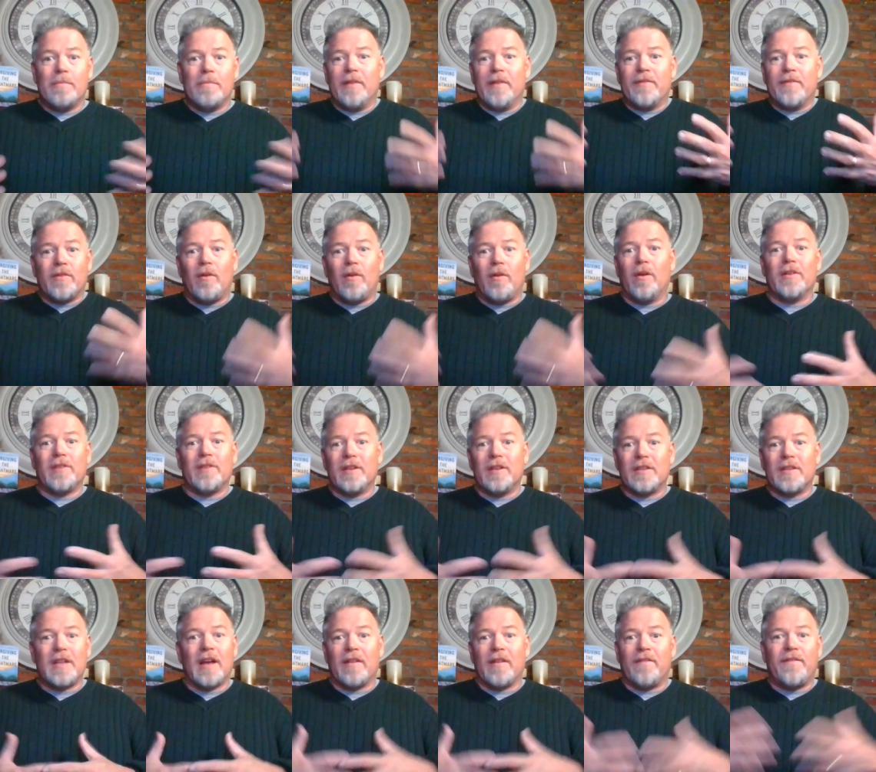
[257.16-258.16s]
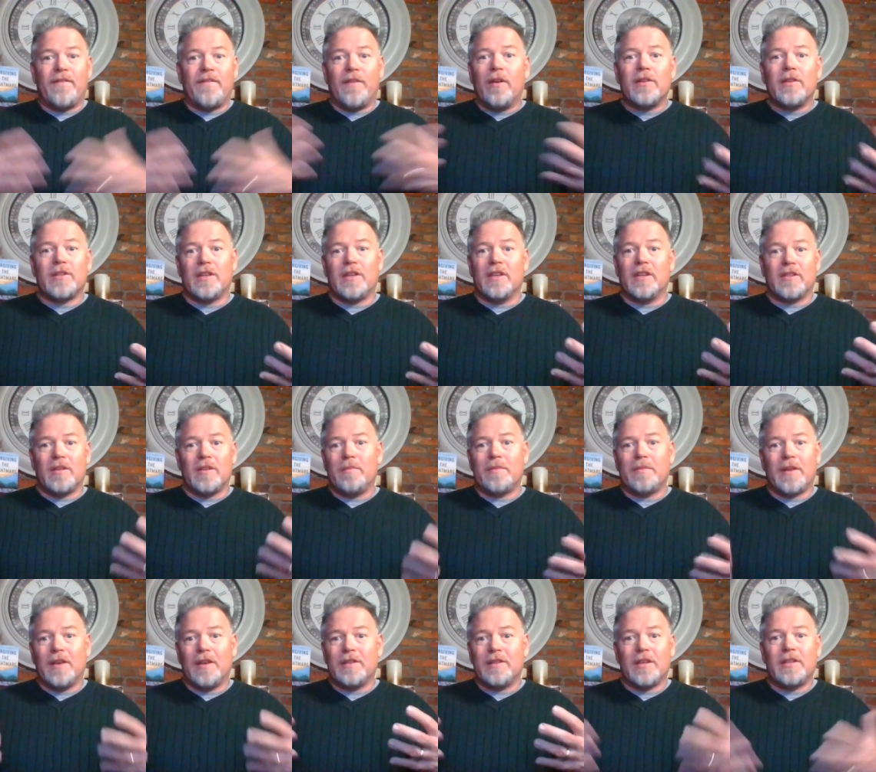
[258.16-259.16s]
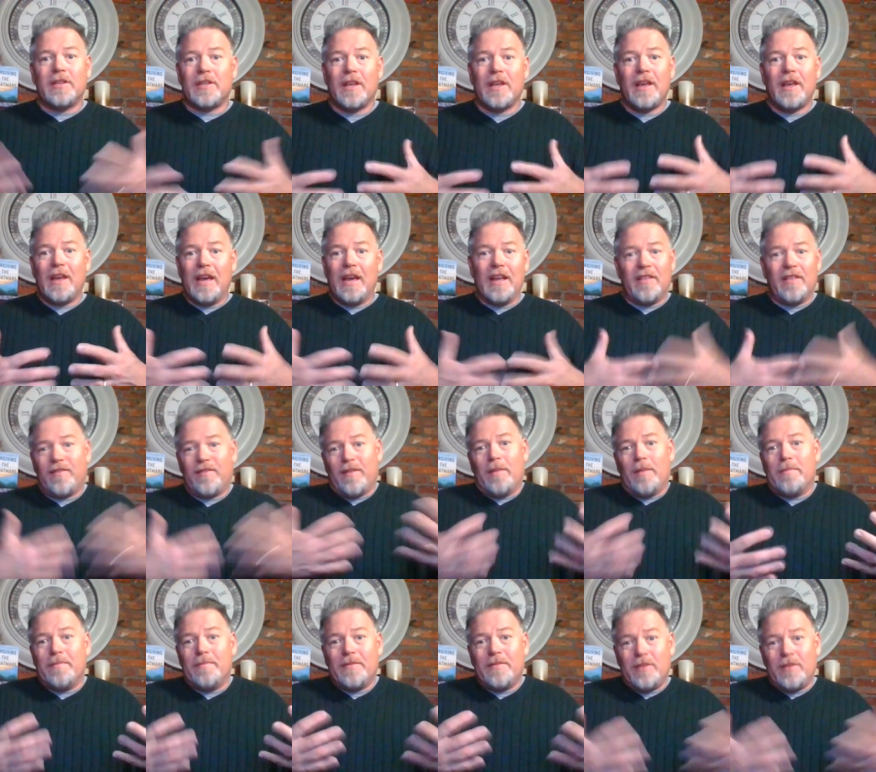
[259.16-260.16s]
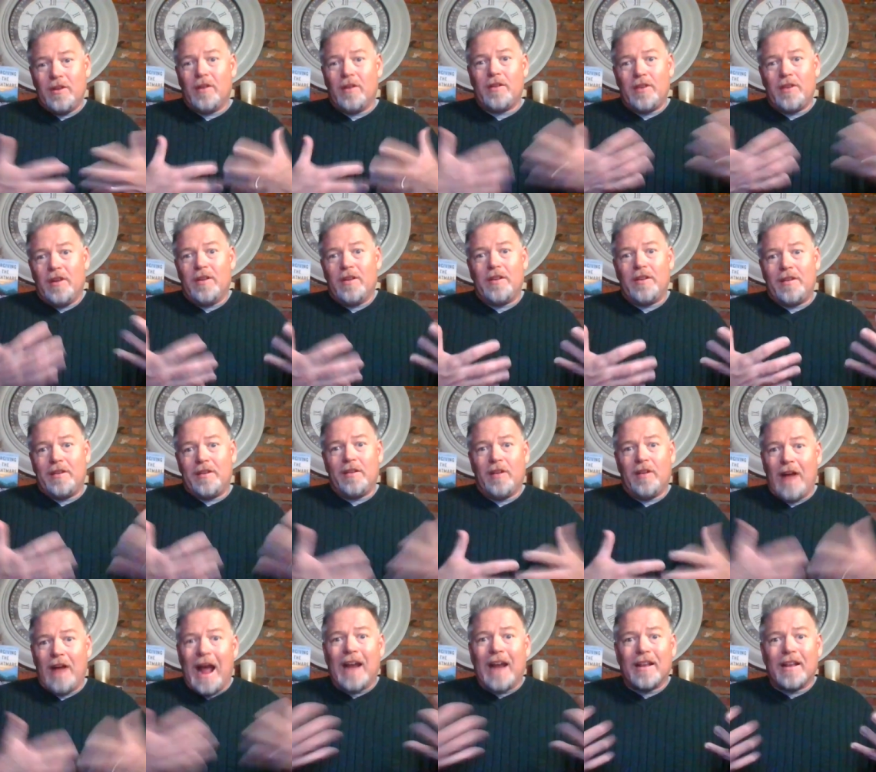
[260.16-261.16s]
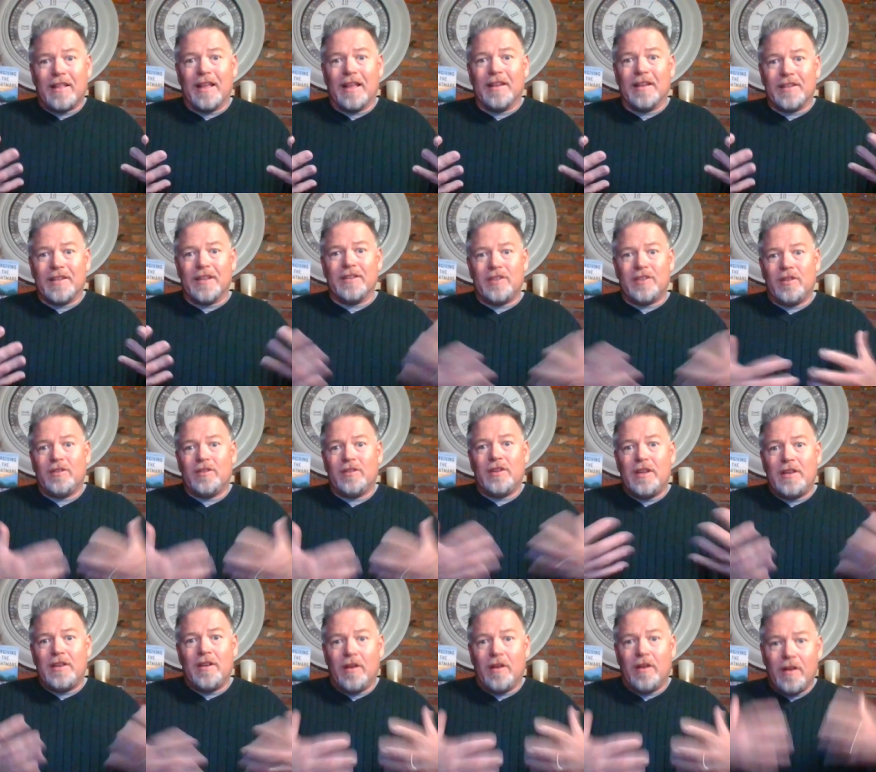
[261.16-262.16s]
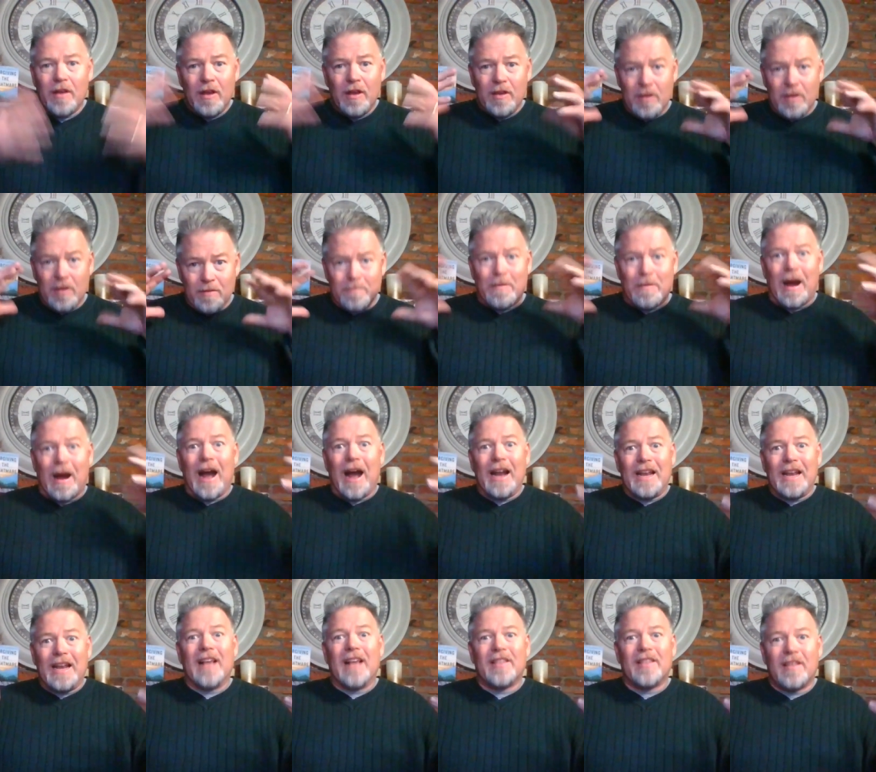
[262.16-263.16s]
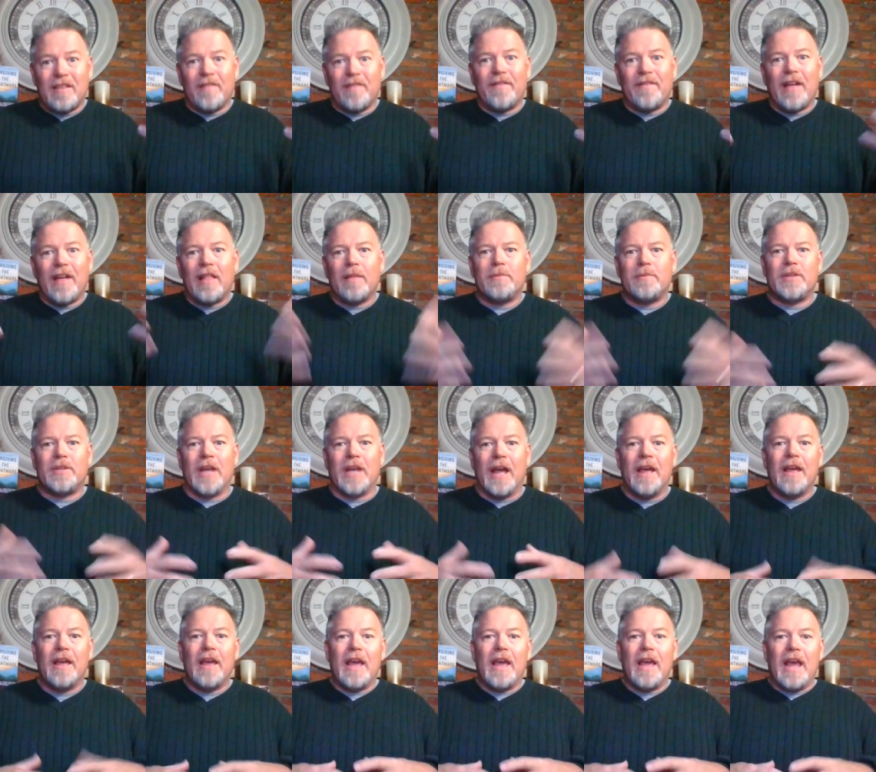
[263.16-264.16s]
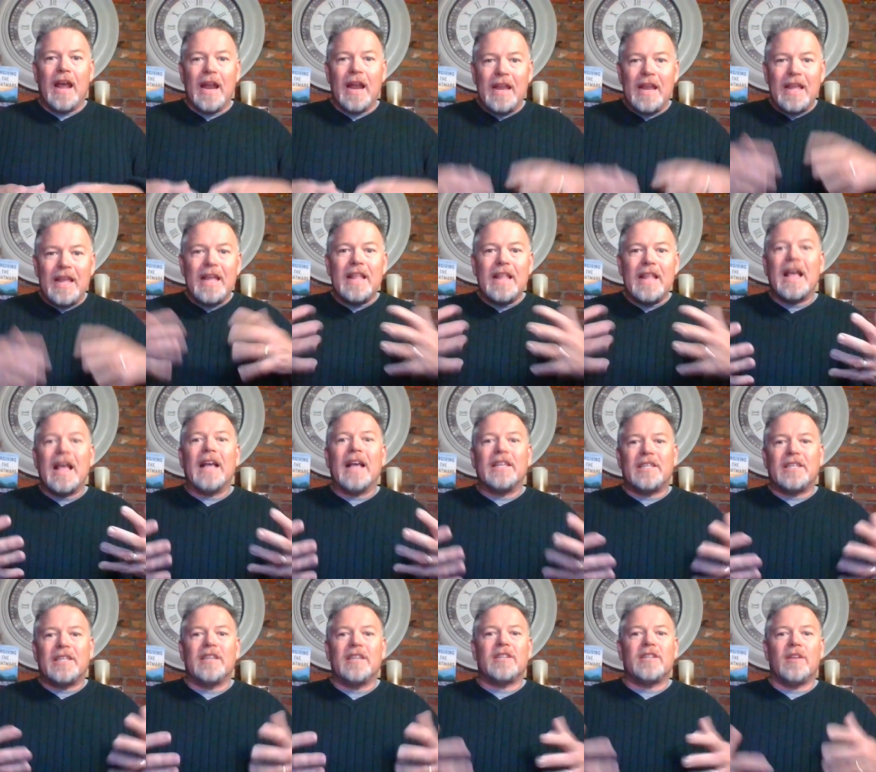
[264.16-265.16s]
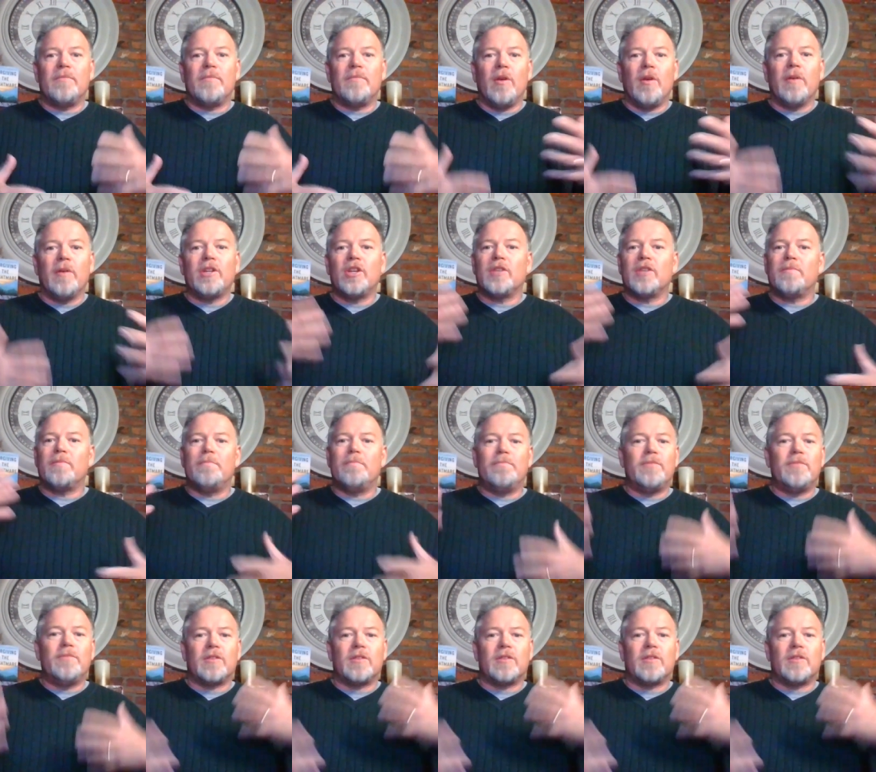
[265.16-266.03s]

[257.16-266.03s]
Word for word: But of course, it's not a full system because it's it's from your your your adolescence. Your your mm-hmm. your mind hasn't developed yet, and in that system, you're just